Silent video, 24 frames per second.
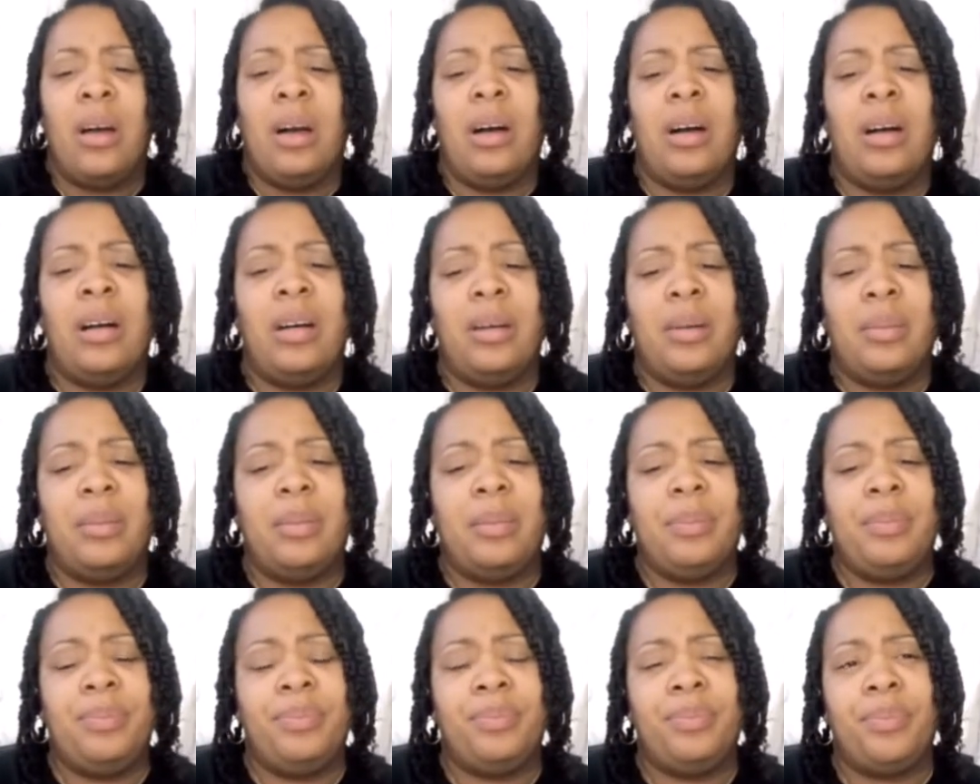
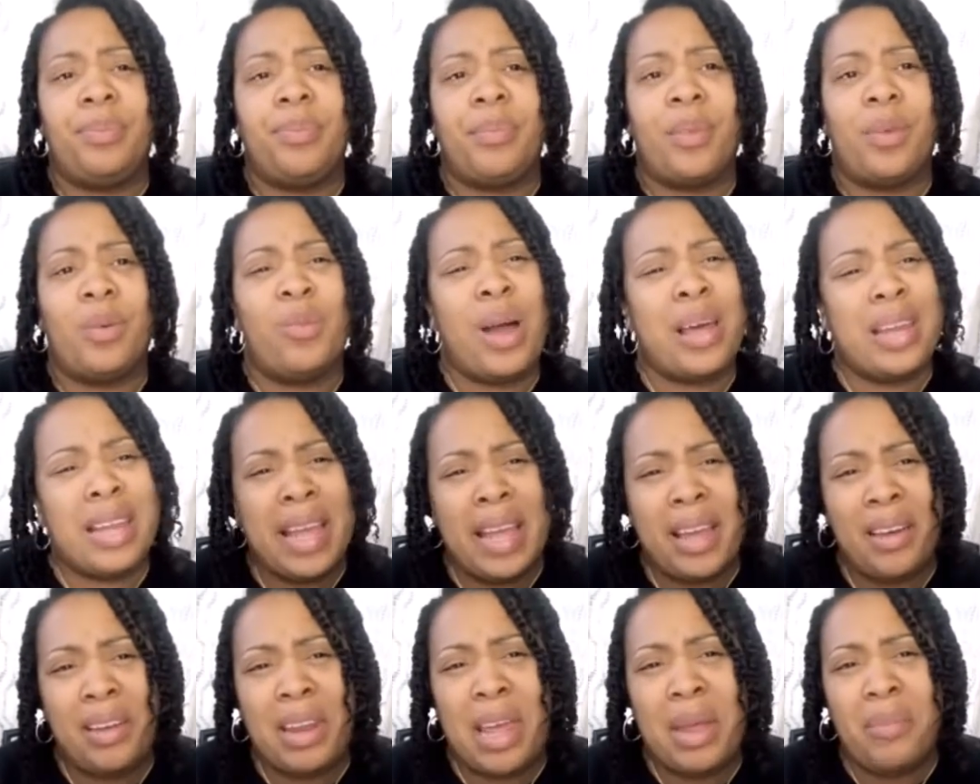Um, why the
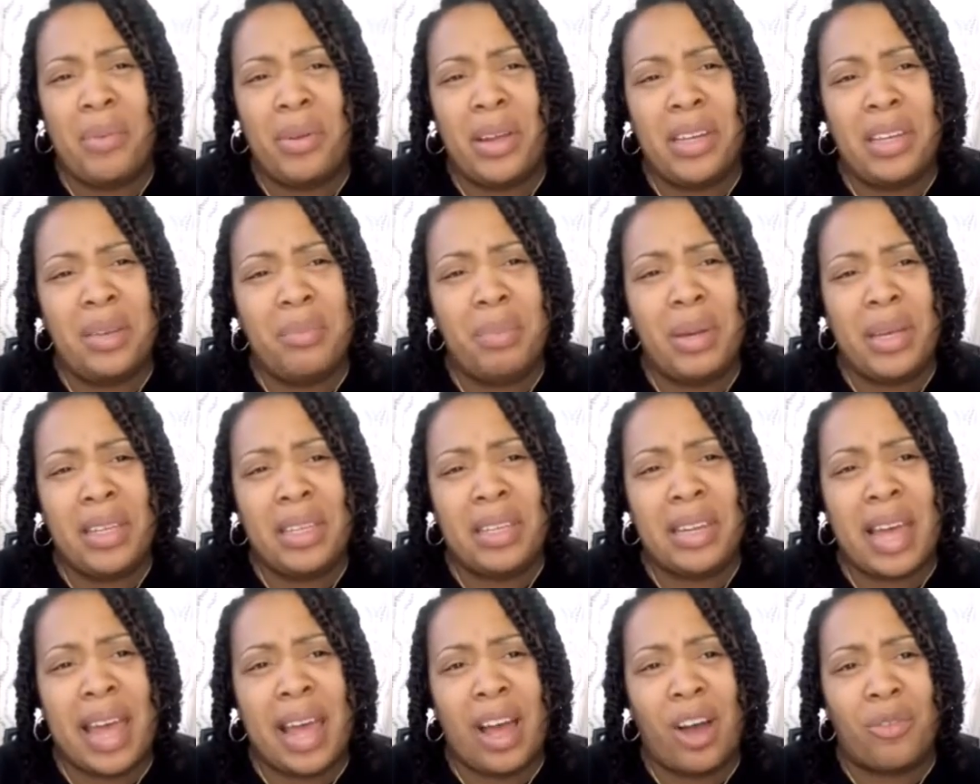hell they bring the minion
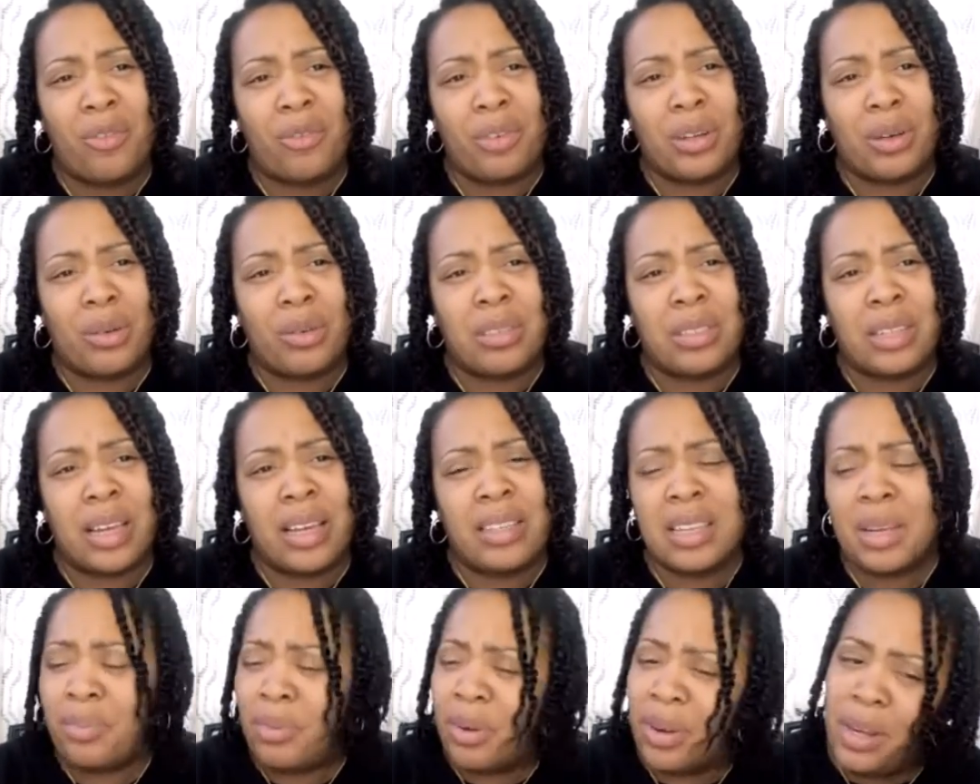Alvin on stage?
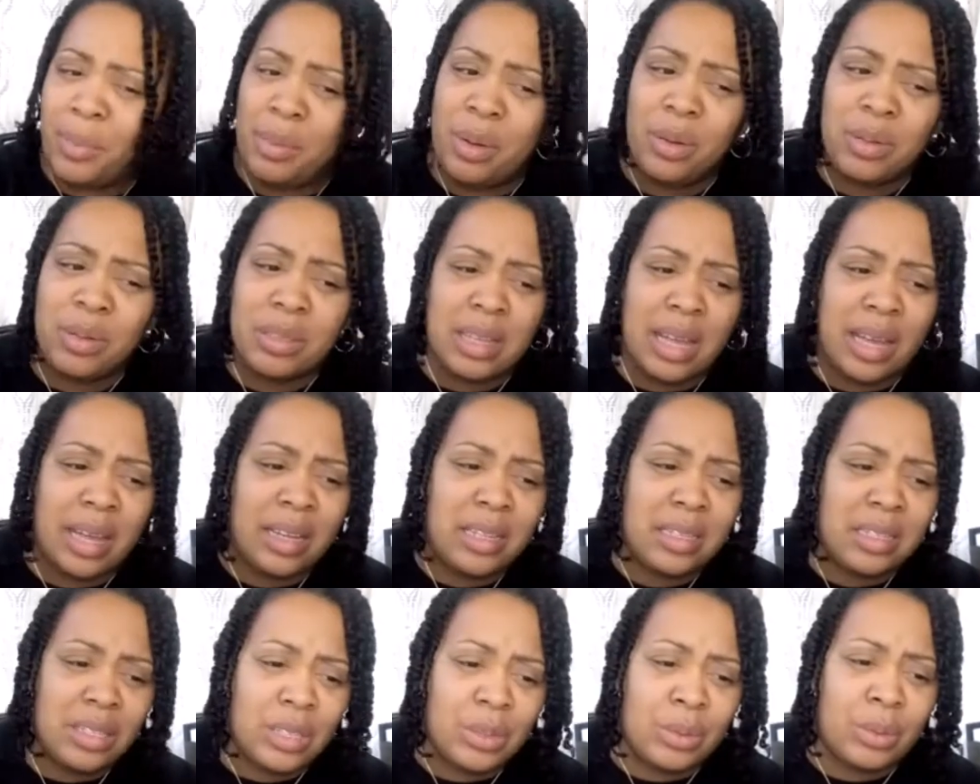They brought him on stage
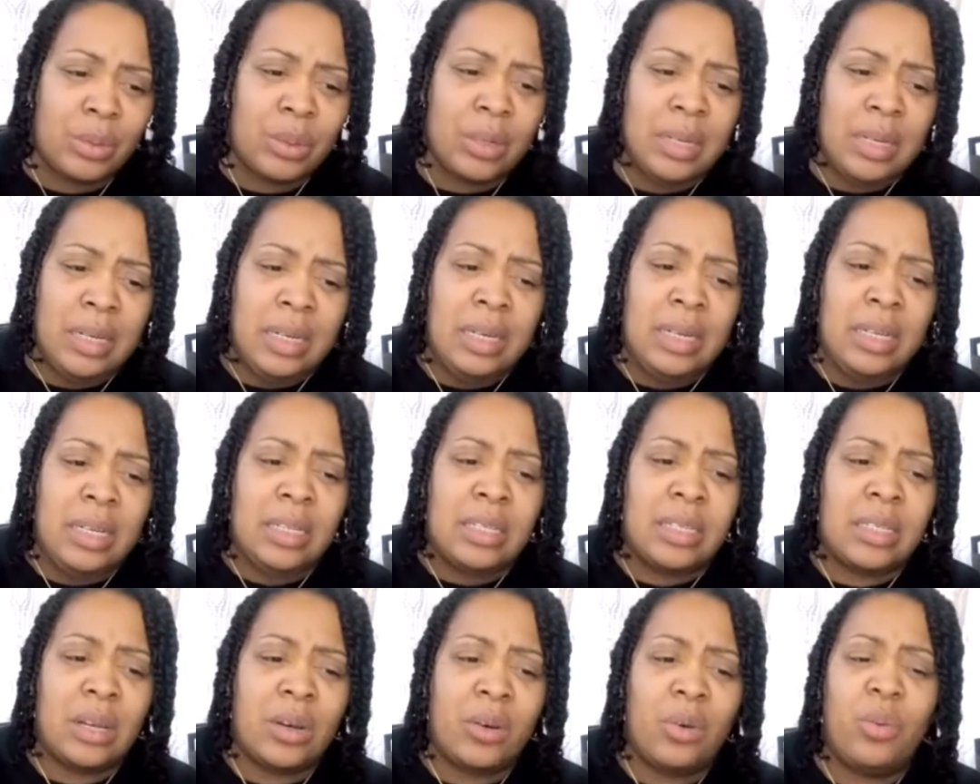too.
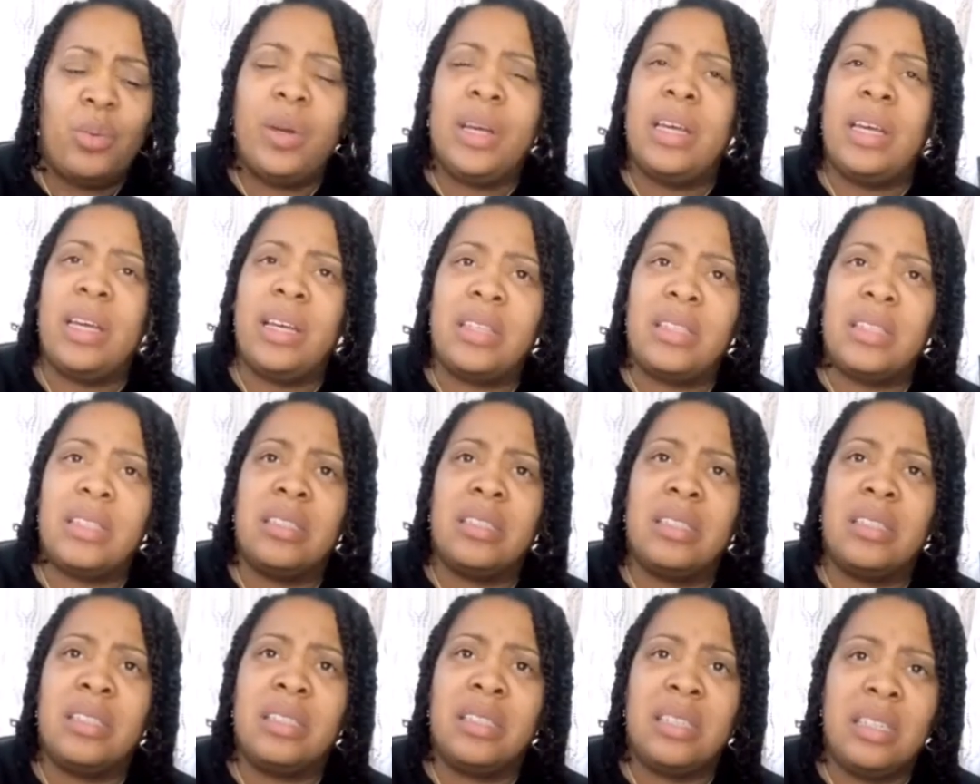So we get to
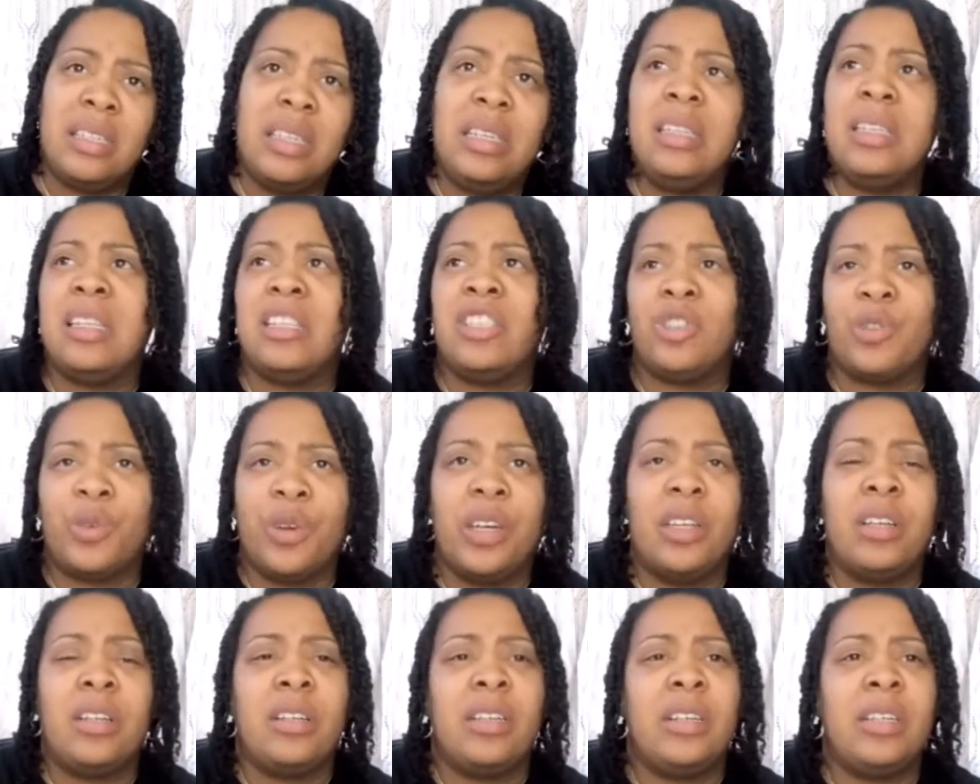the tea that
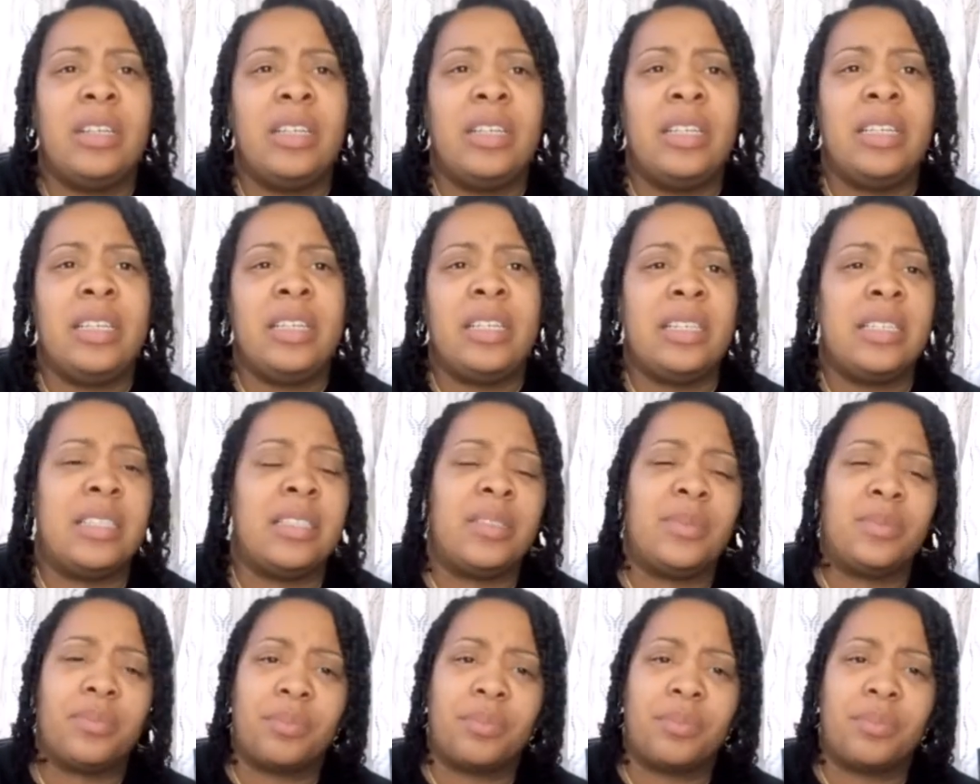Trina is